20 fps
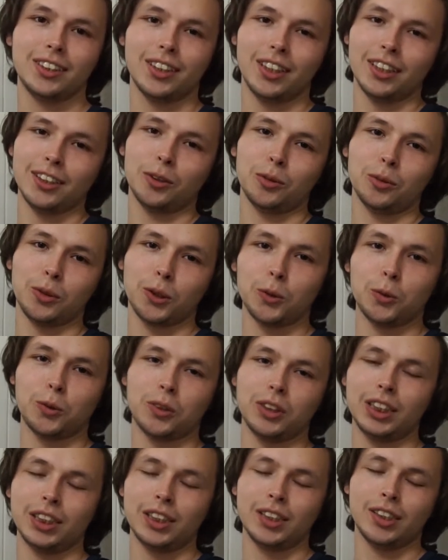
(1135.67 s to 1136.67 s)
Hopefully I don't lose
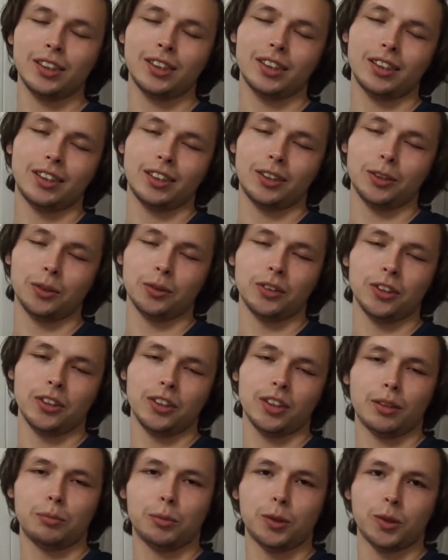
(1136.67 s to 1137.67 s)
an ear and I don't look
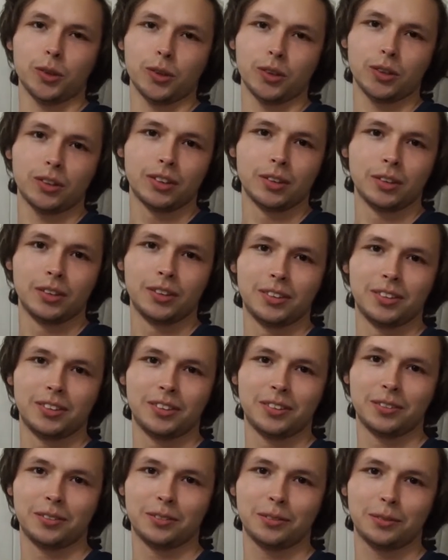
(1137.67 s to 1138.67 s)
like a moron.
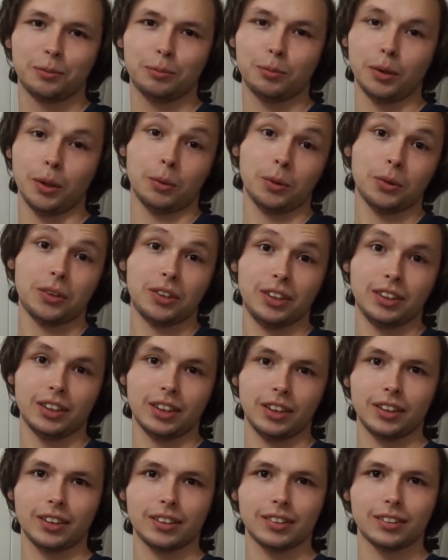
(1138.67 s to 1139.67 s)
But we'll see,
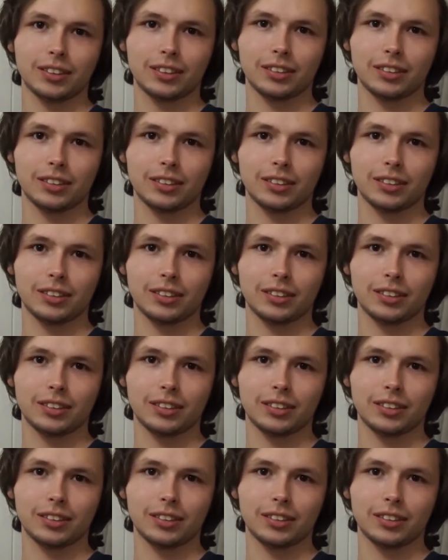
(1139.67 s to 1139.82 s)
I guess.